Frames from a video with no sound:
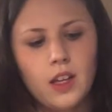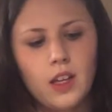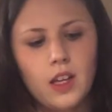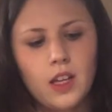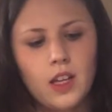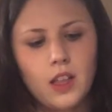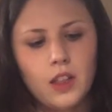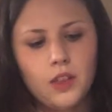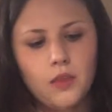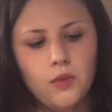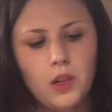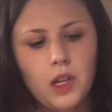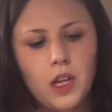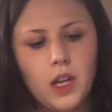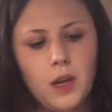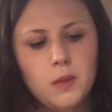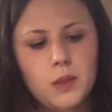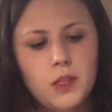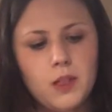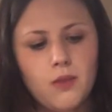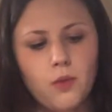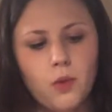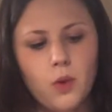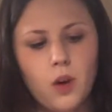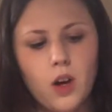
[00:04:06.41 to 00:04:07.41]
in 3
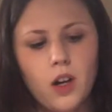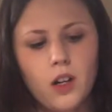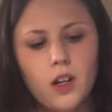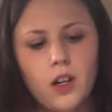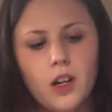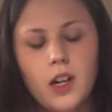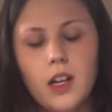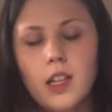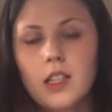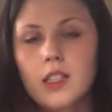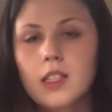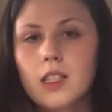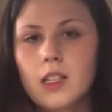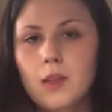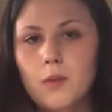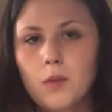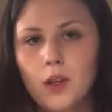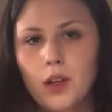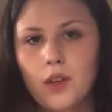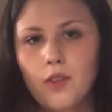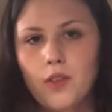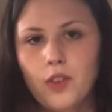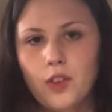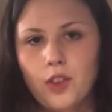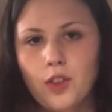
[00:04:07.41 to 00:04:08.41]
cups of water and simmer
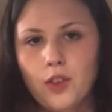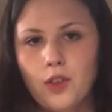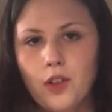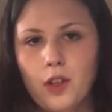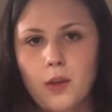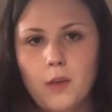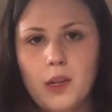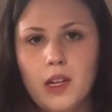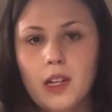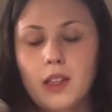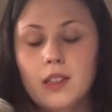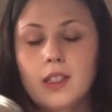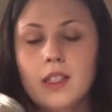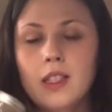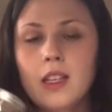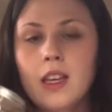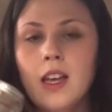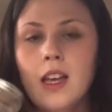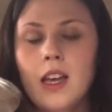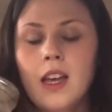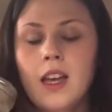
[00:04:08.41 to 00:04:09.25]
it for 30 minutes.